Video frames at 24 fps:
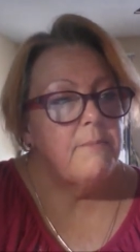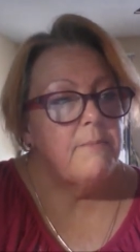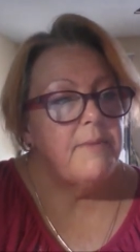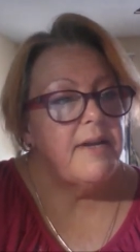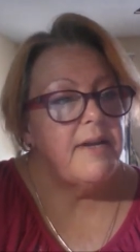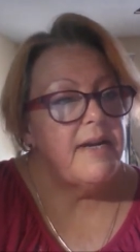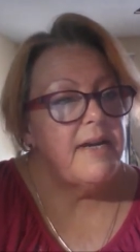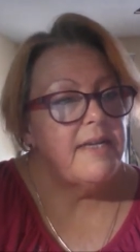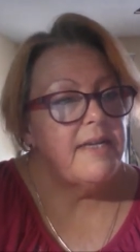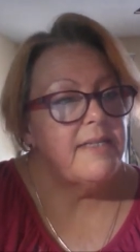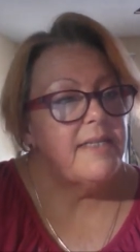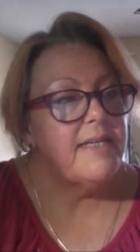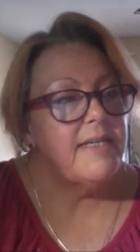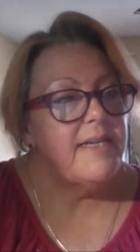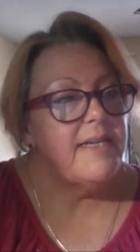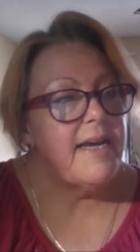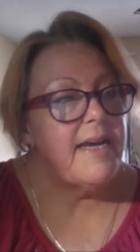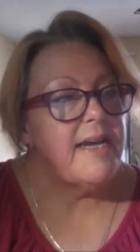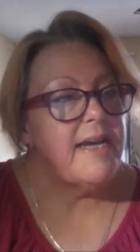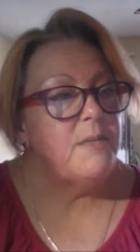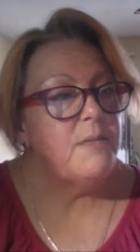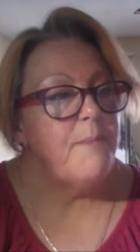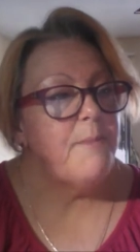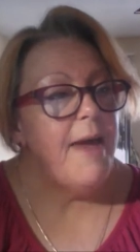But as the
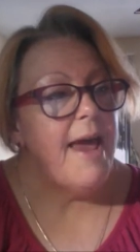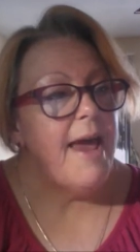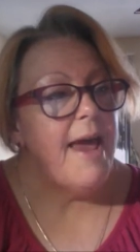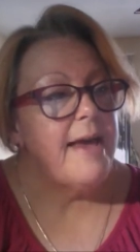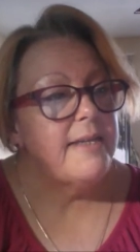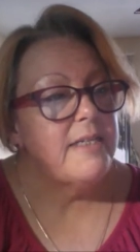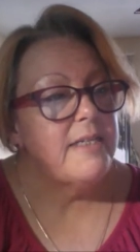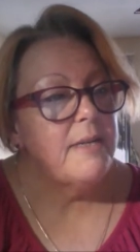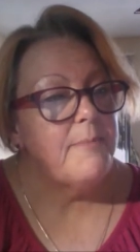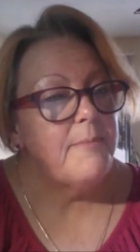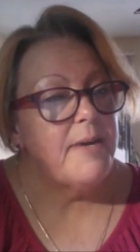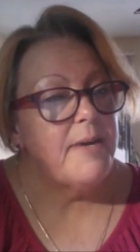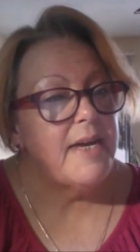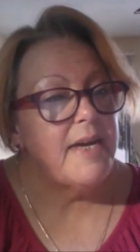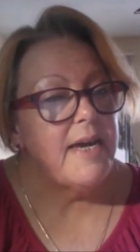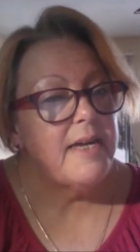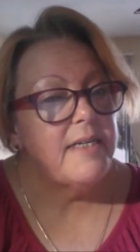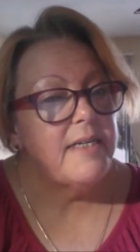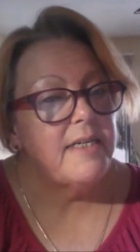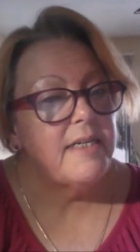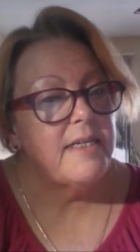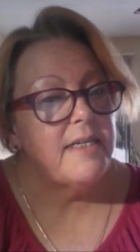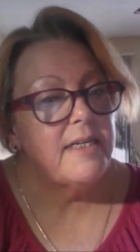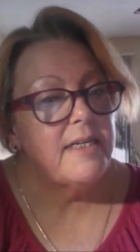days passed I
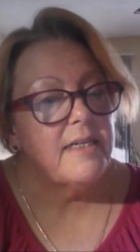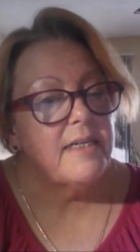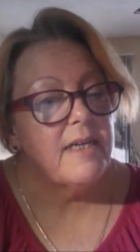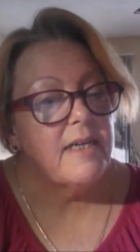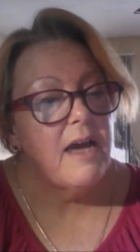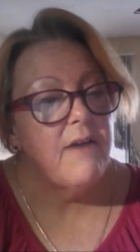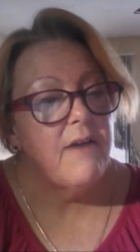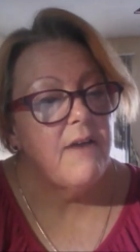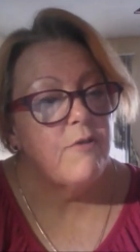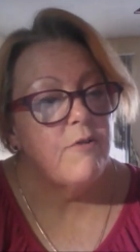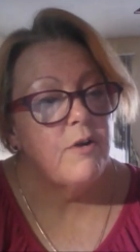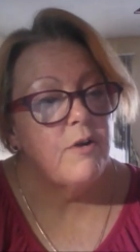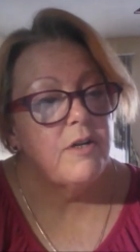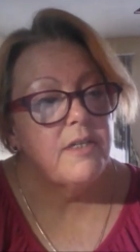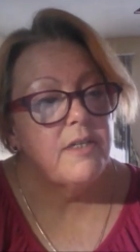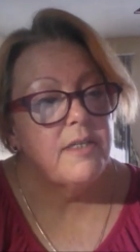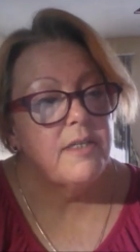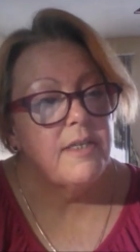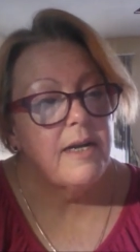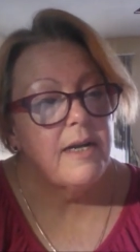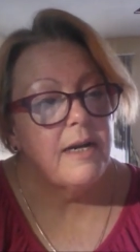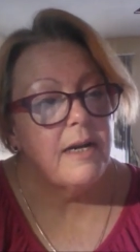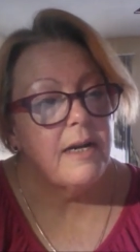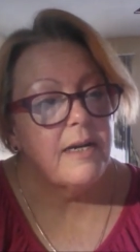began to discover a
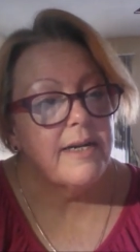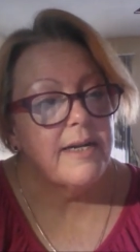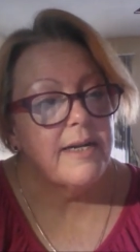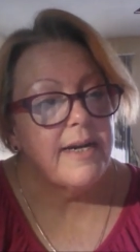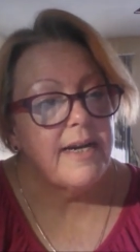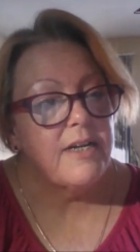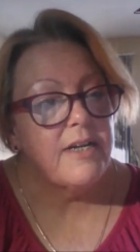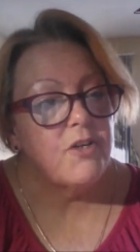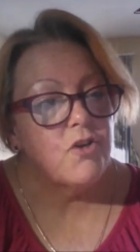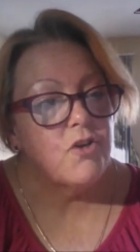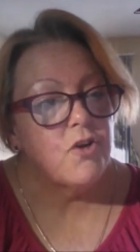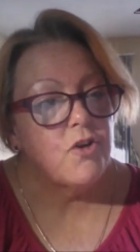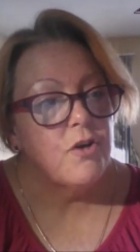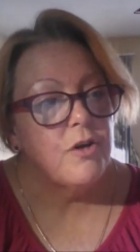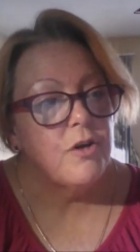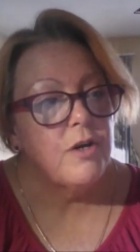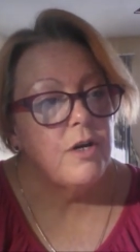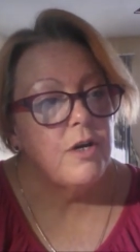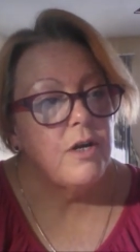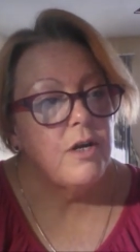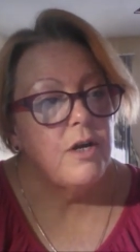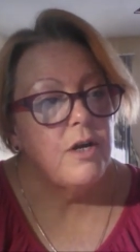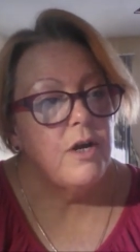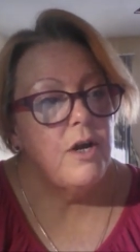subtle danger.
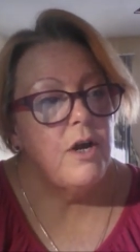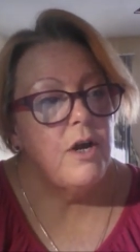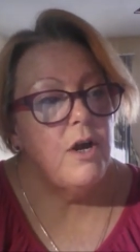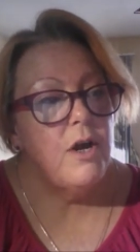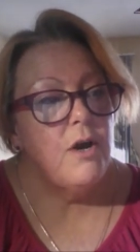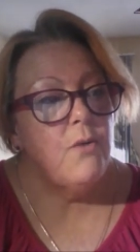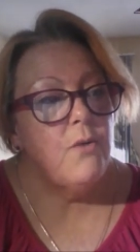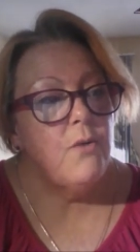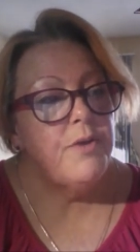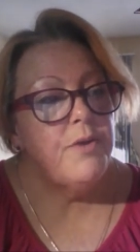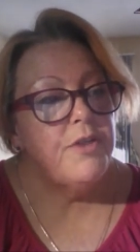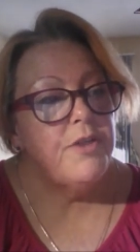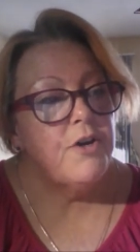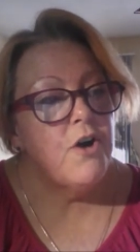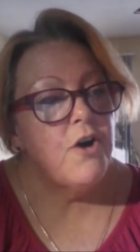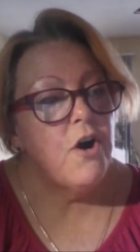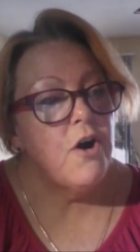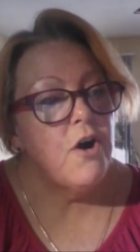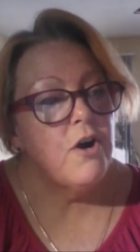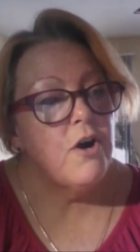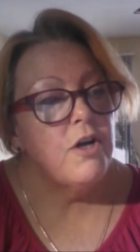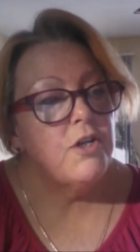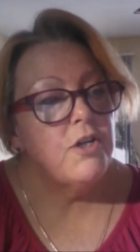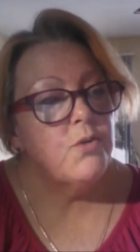When the
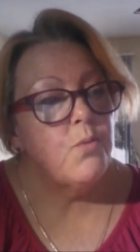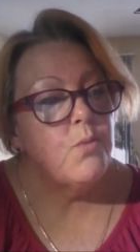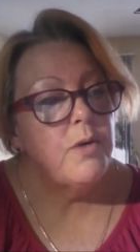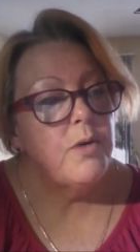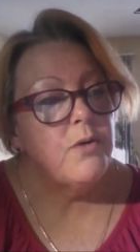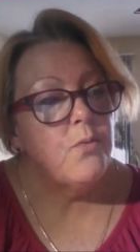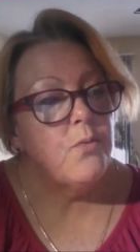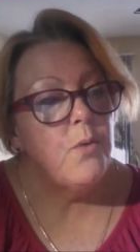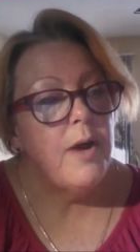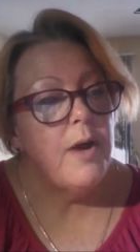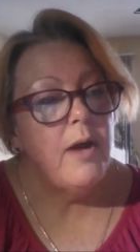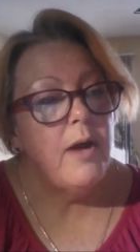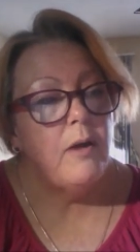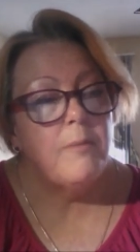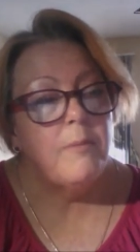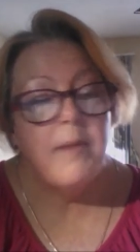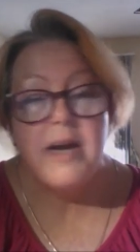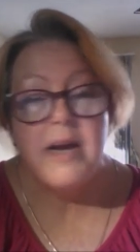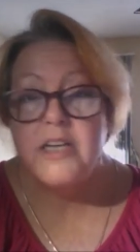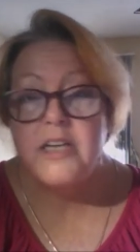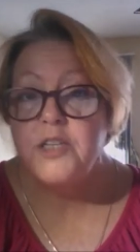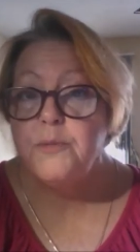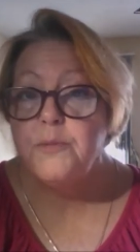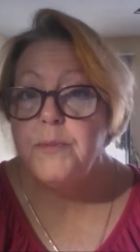cards went well,
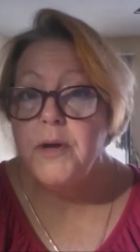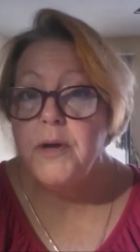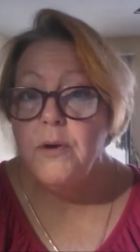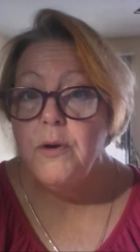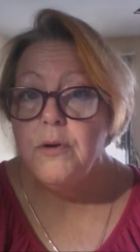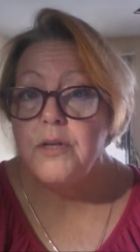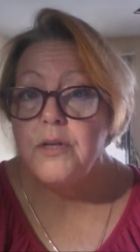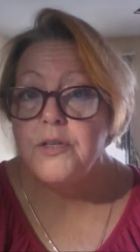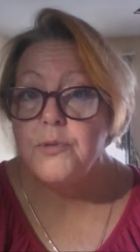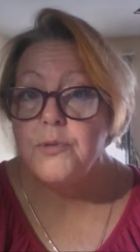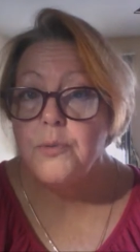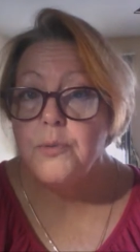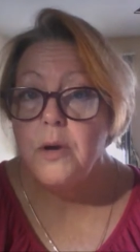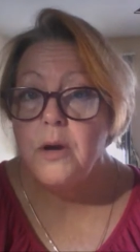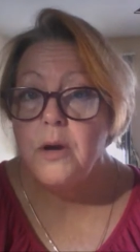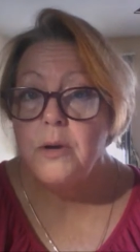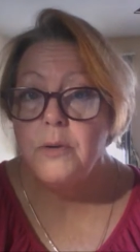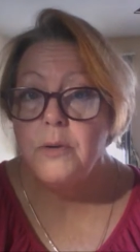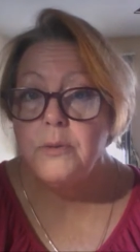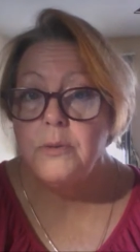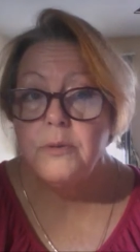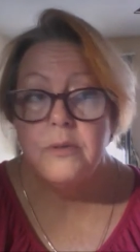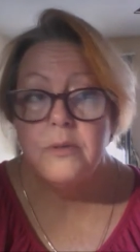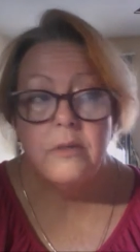my spirits
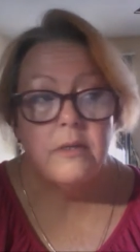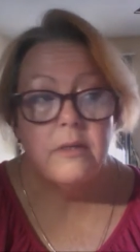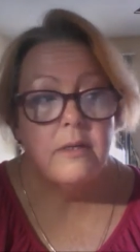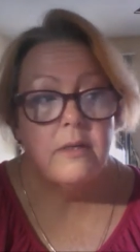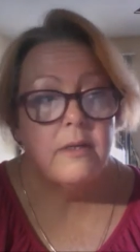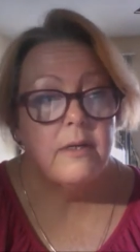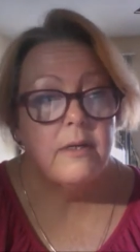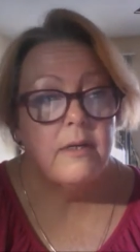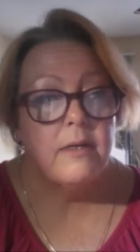rose.